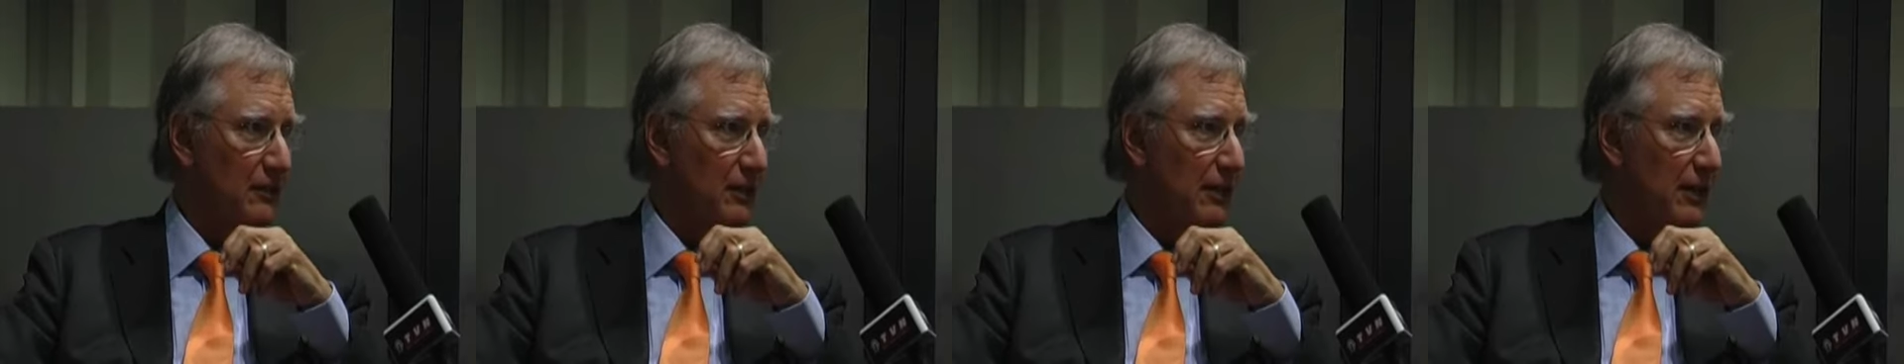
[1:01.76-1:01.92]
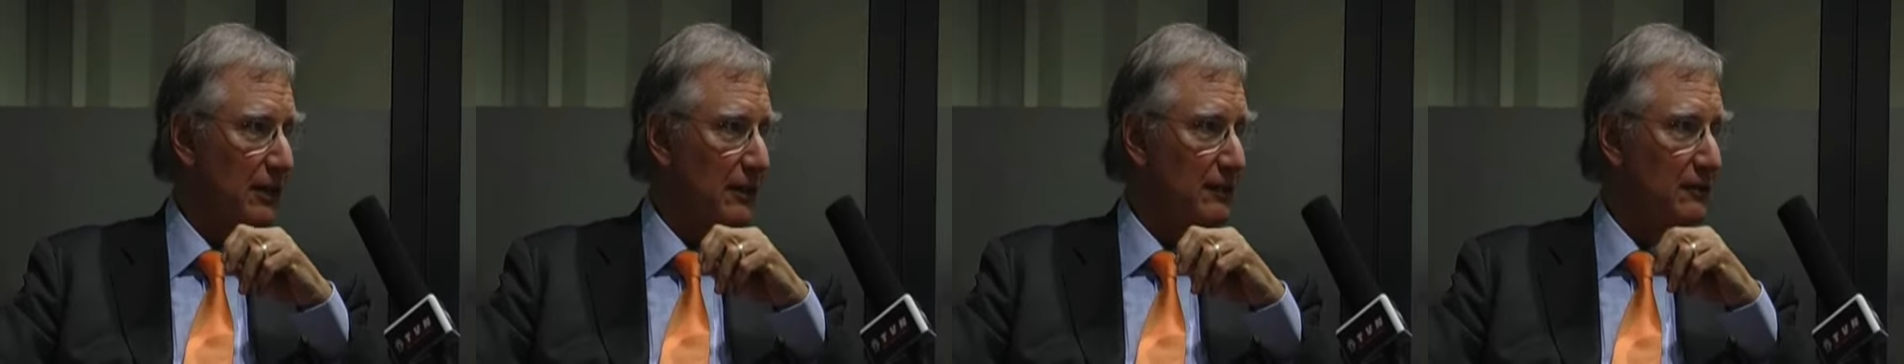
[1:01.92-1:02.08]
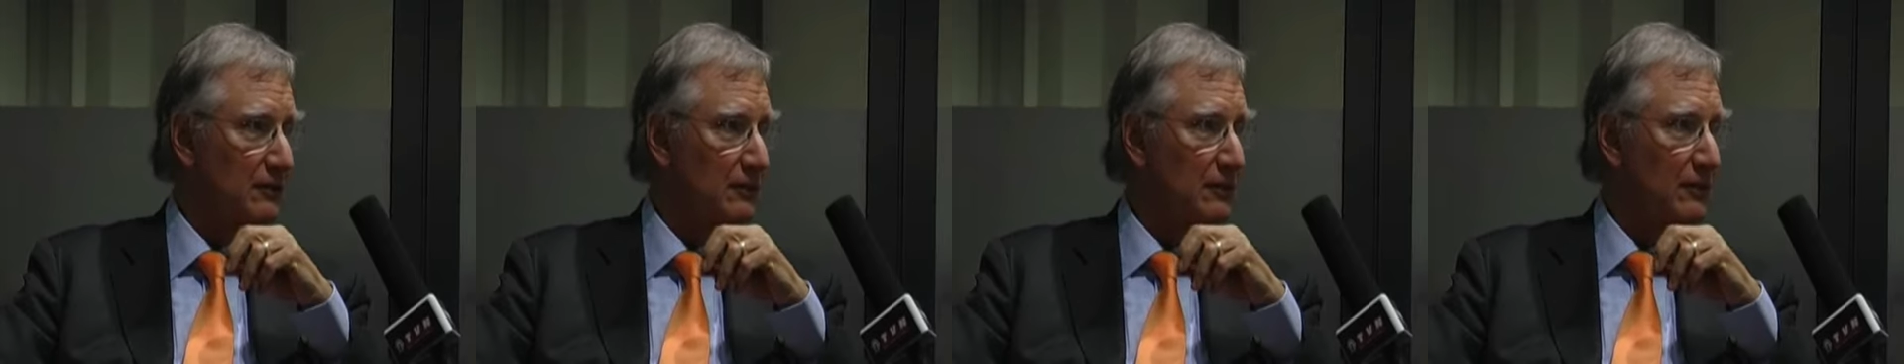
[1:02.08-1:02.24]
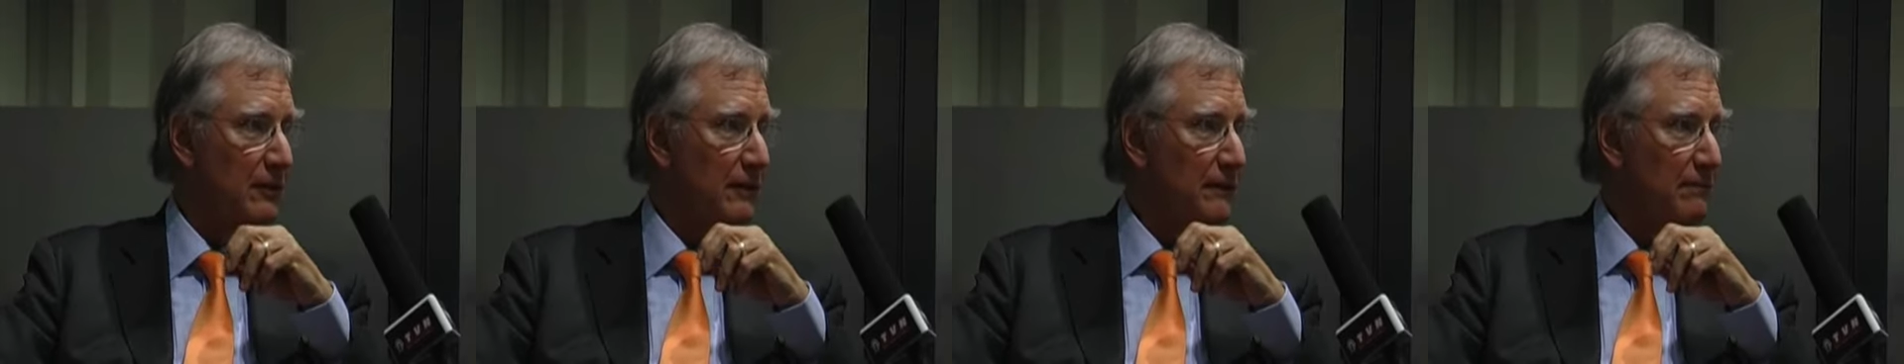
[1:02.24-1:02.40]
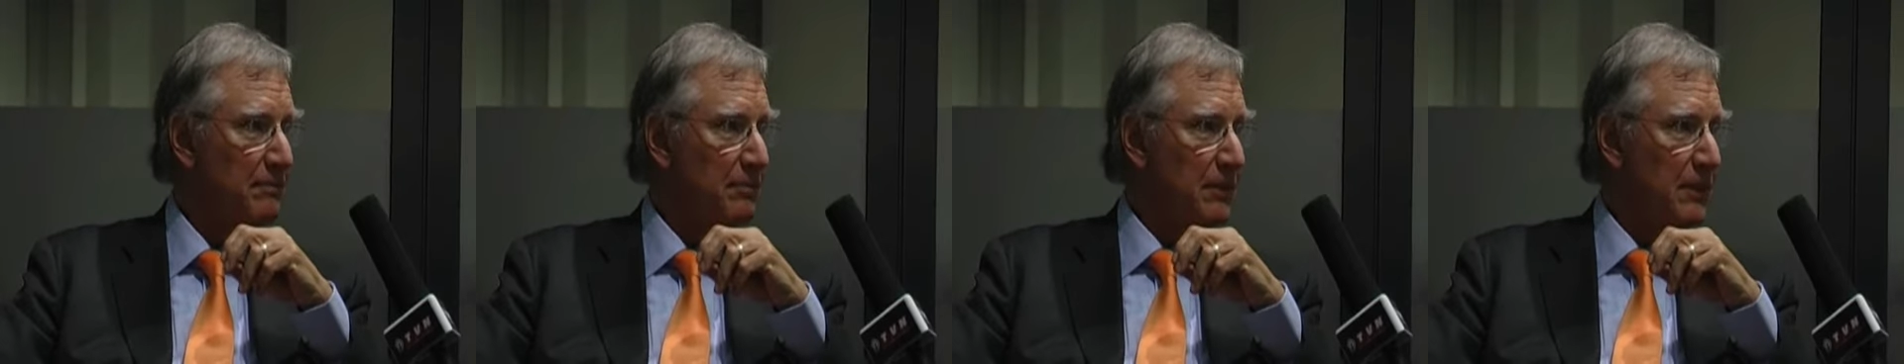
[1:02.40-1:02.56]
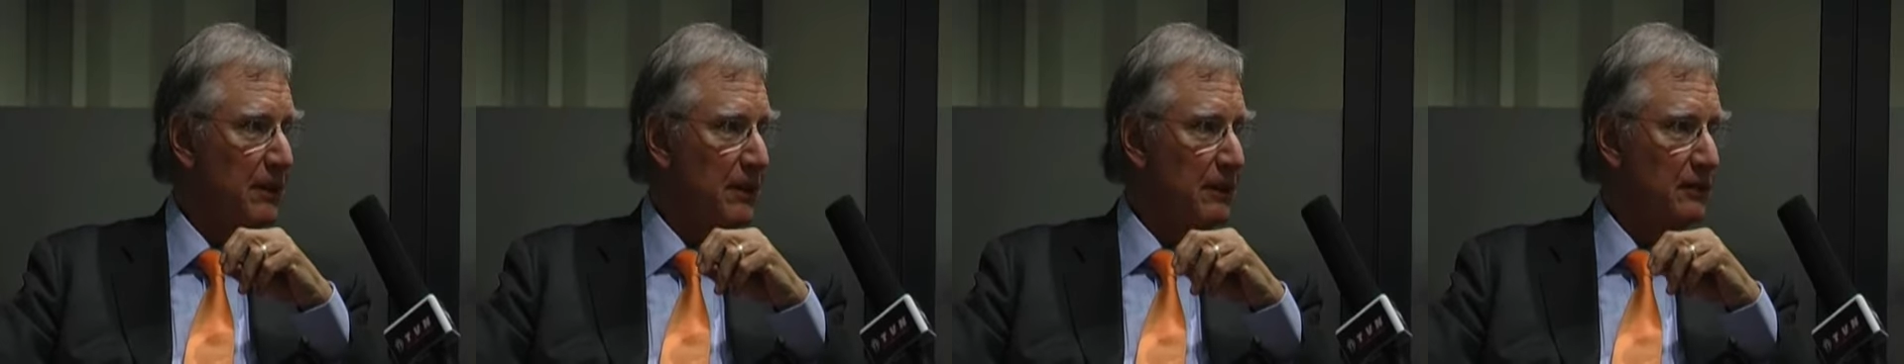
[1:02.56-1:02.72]
things.
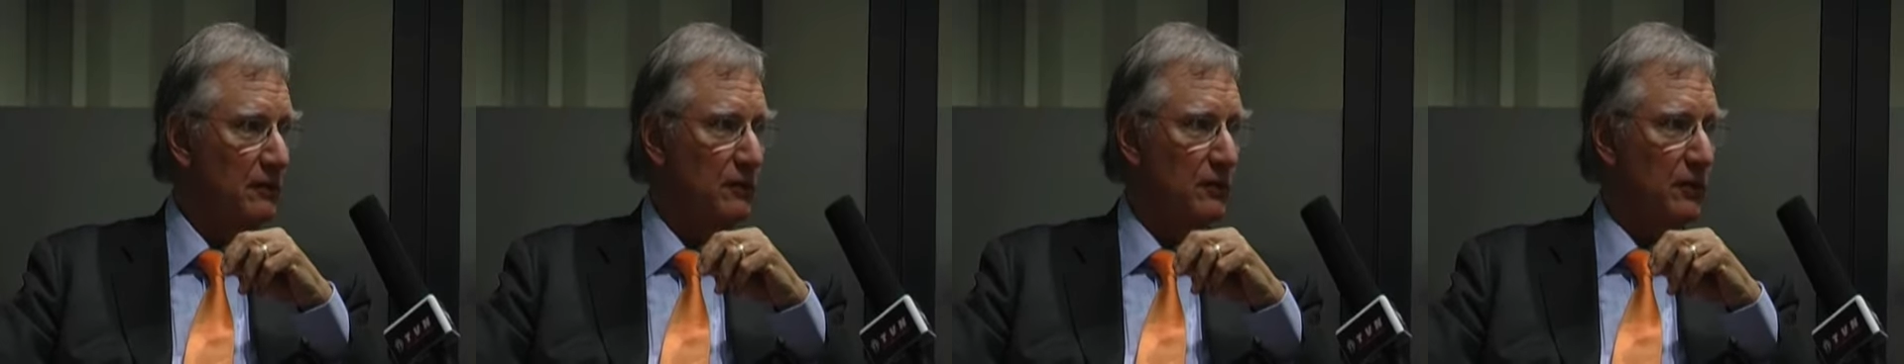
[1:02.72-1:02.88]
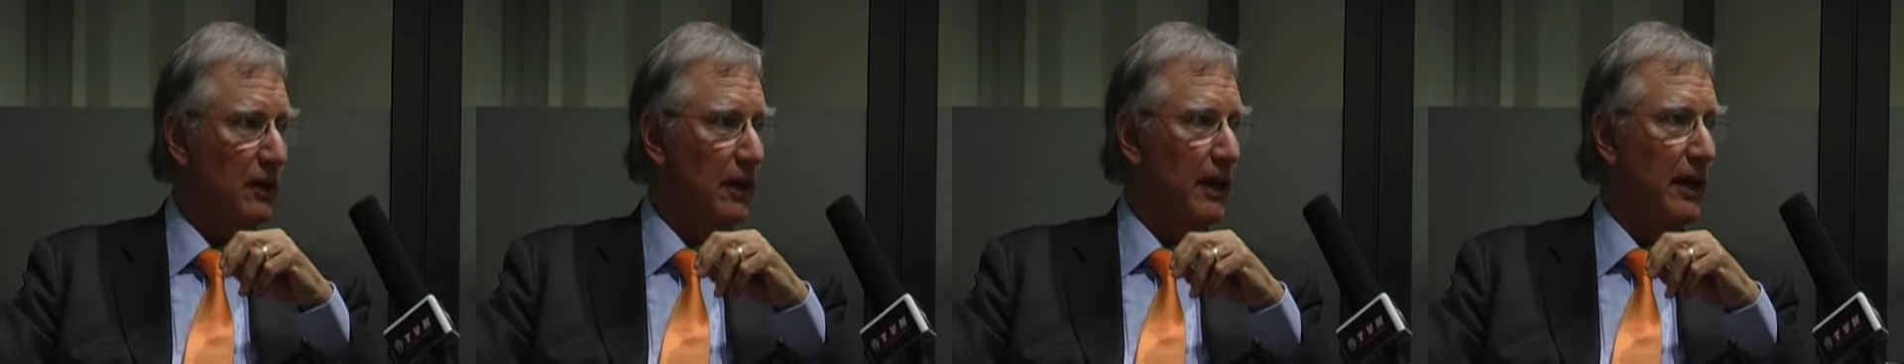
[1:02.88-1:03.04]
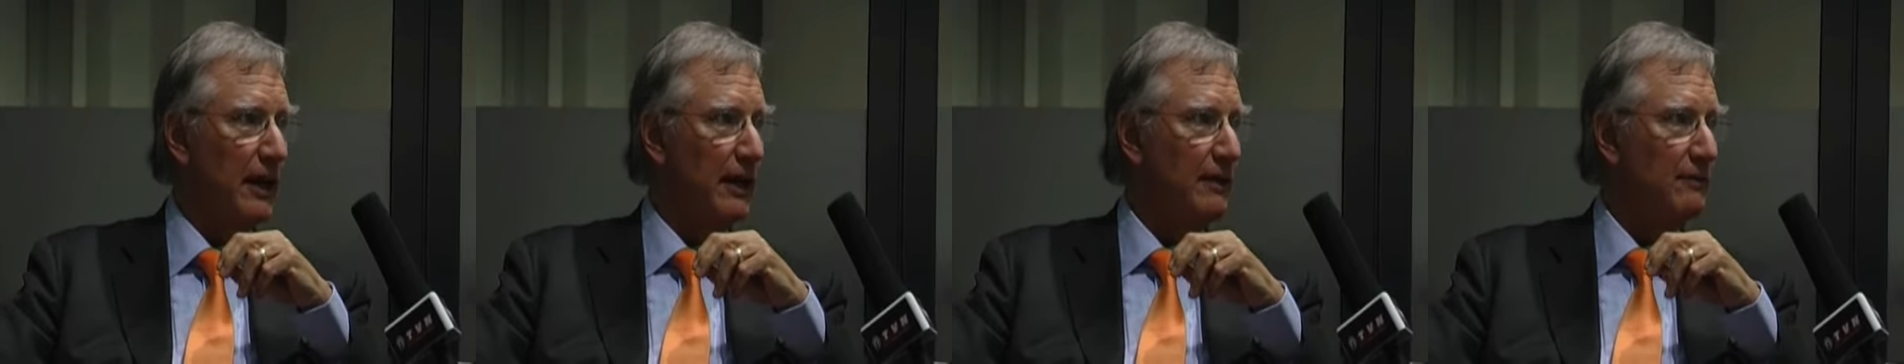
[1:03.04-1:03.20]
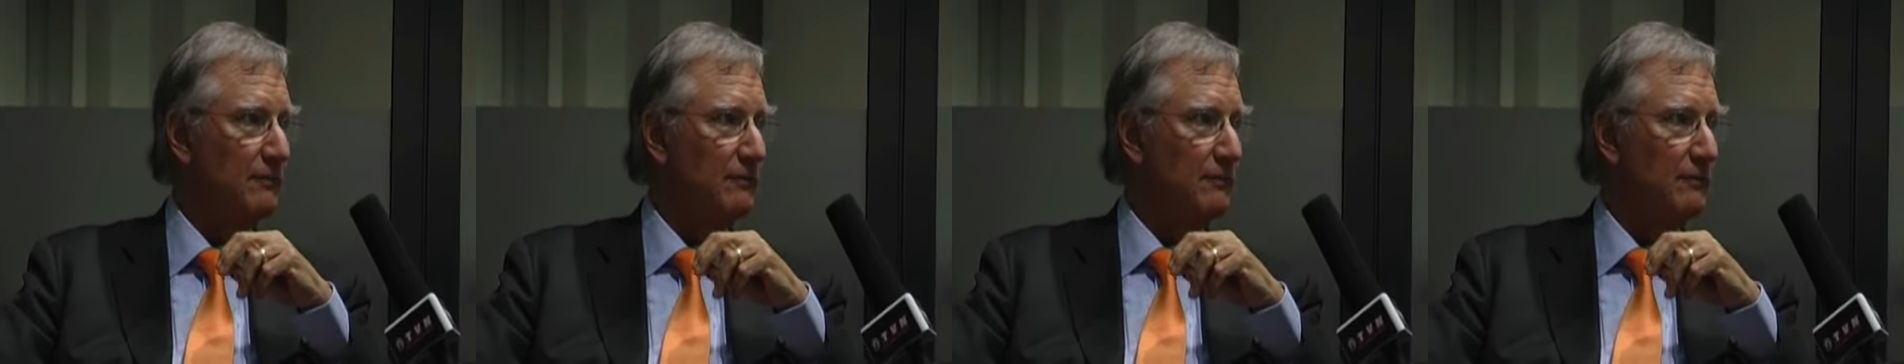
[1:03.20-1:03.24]
And so I have